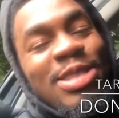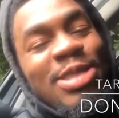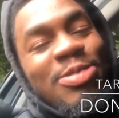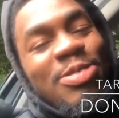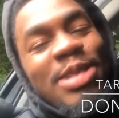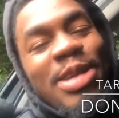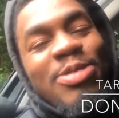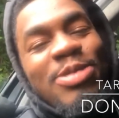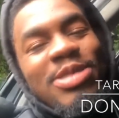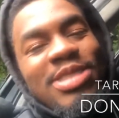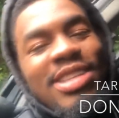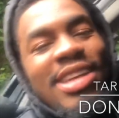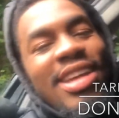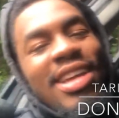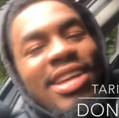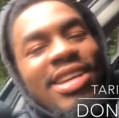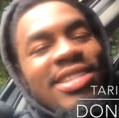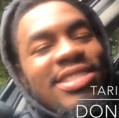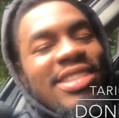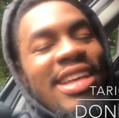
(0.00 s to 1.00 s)
September
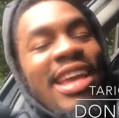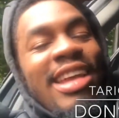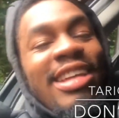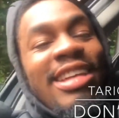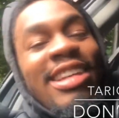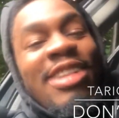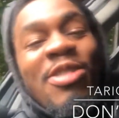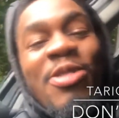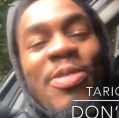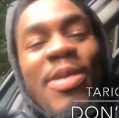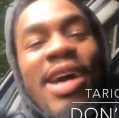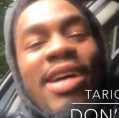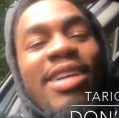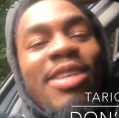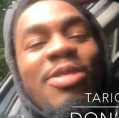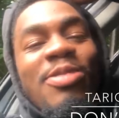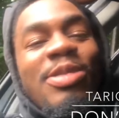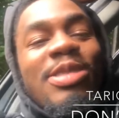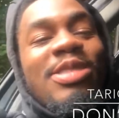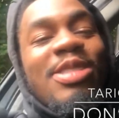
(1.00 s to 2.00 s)
stage ain't nobody
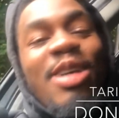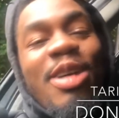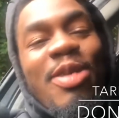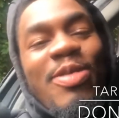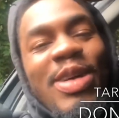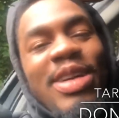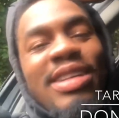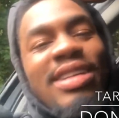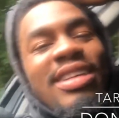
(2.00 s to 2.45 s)
gonna be talking about